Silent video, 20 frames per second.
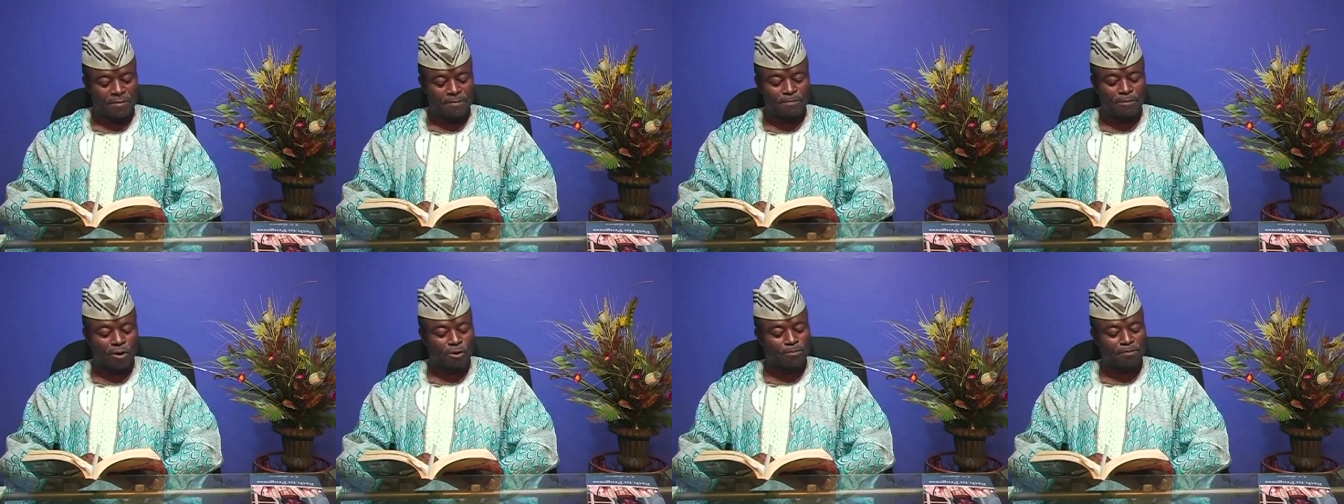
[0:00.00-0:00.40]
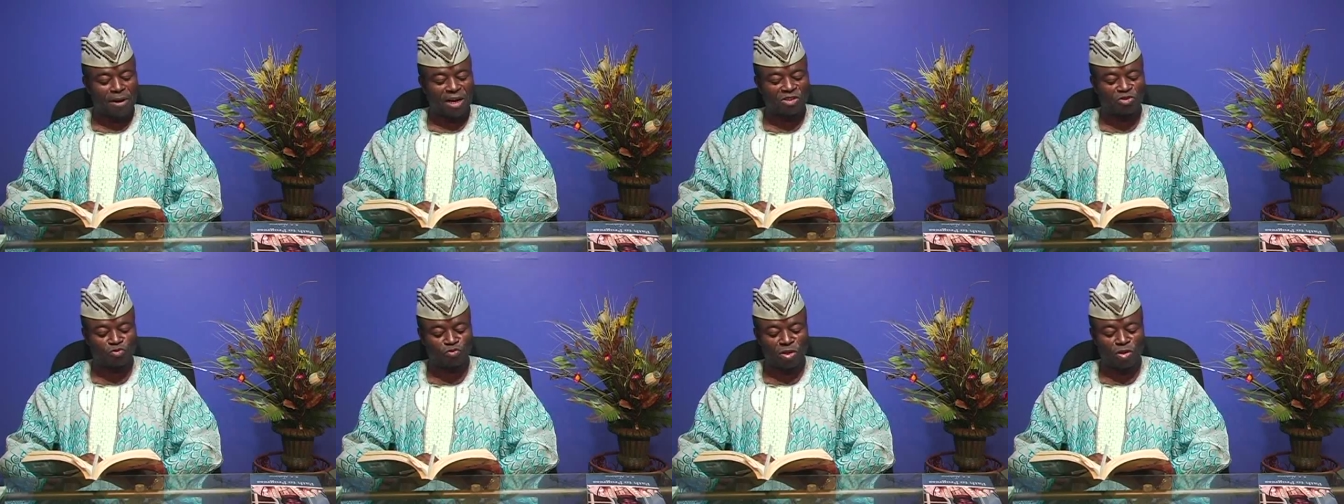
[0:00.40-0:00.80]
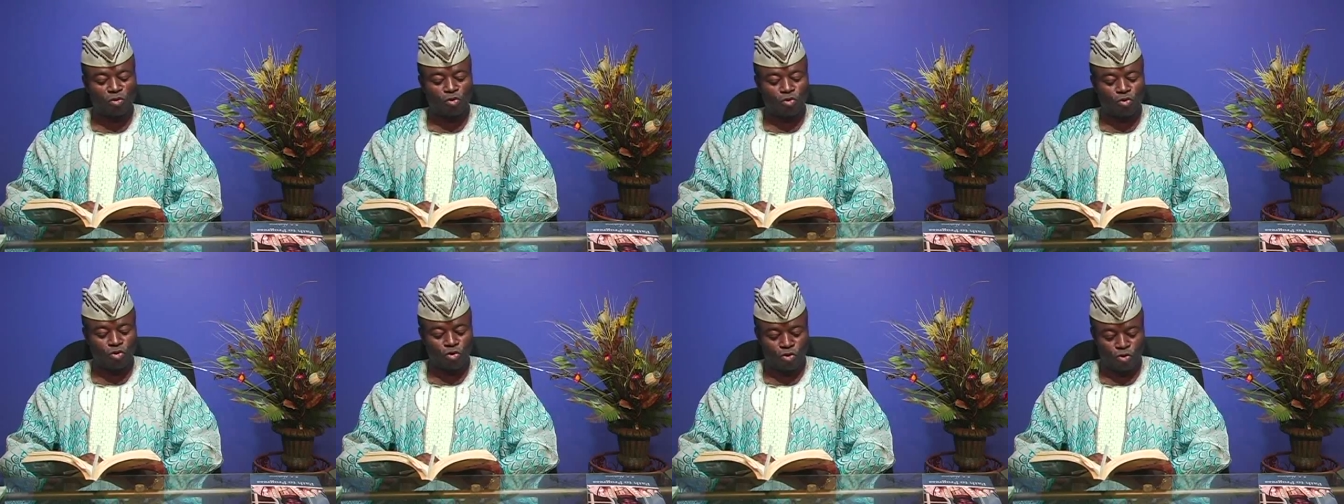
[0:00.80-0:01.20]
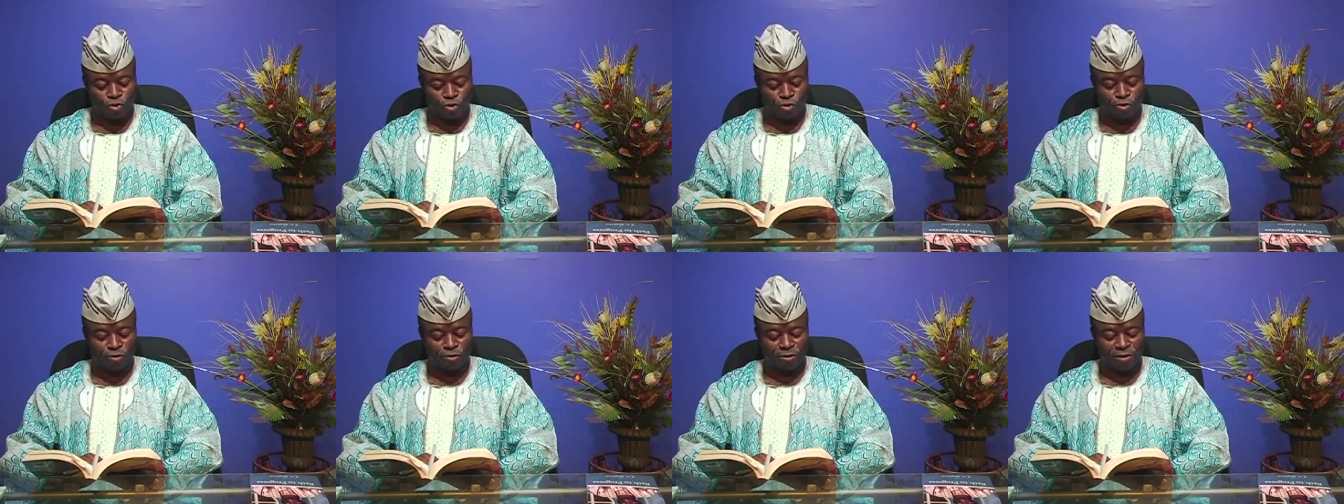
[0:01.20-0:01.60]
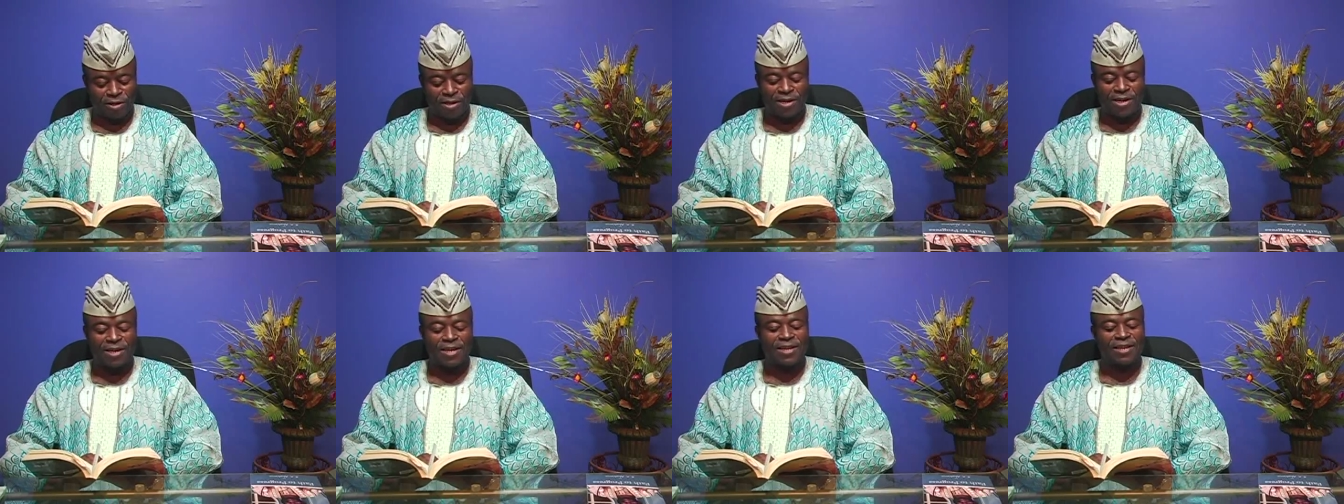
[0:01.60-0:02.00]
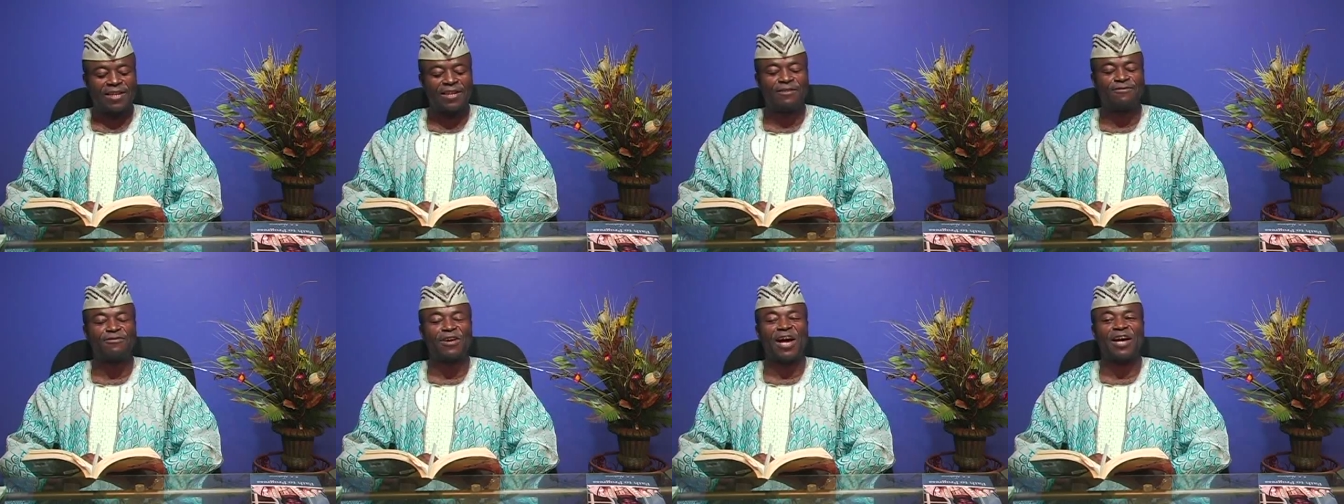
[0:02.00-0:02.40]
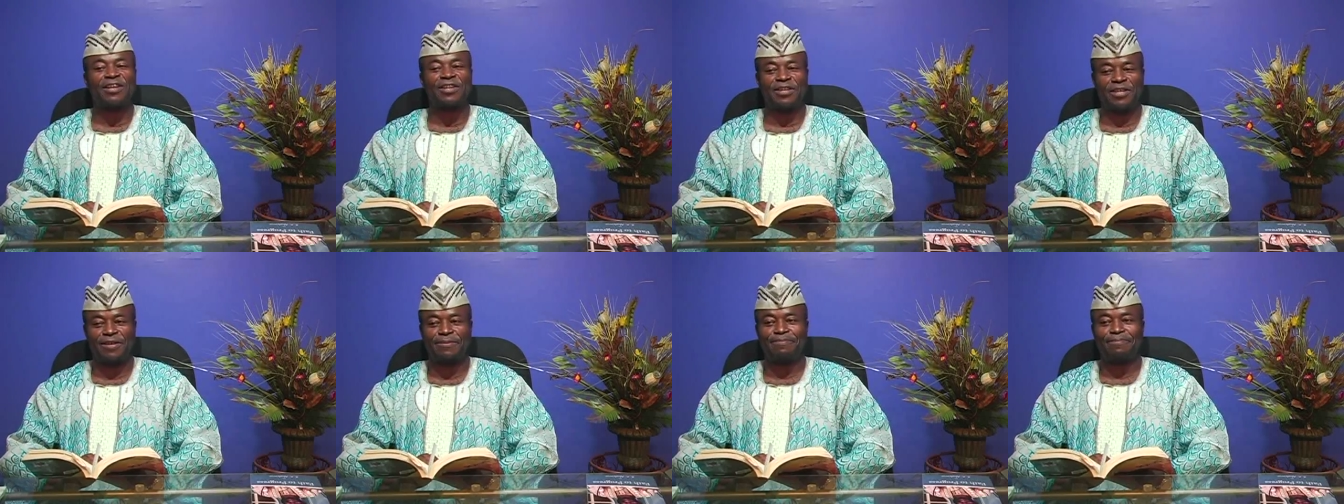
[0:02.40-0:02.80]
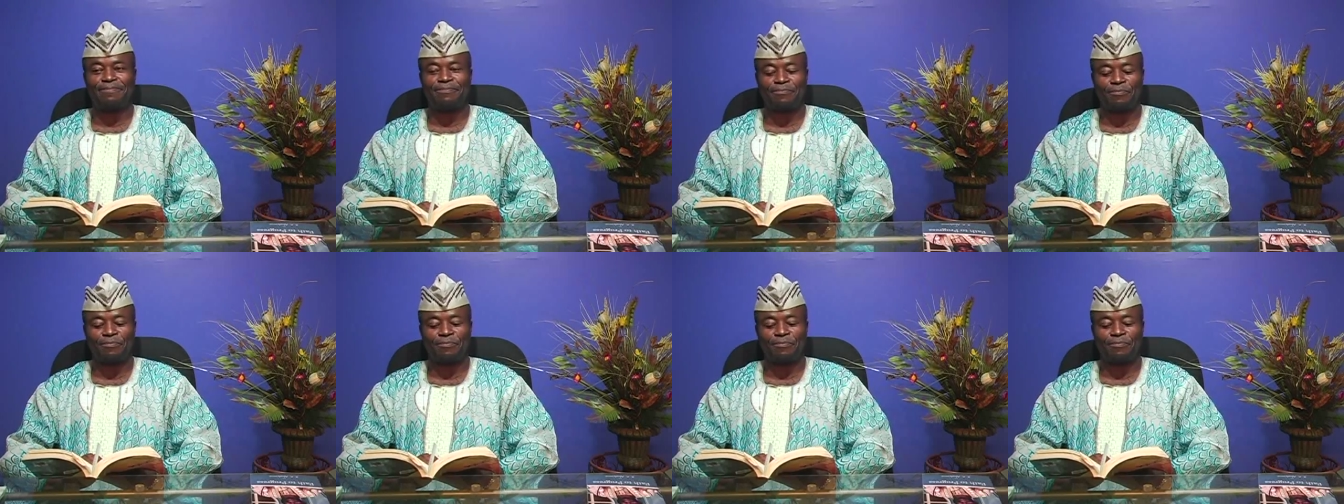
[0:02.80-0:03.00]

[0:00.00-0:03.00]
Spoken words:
but my sweet Uhuru delivered him.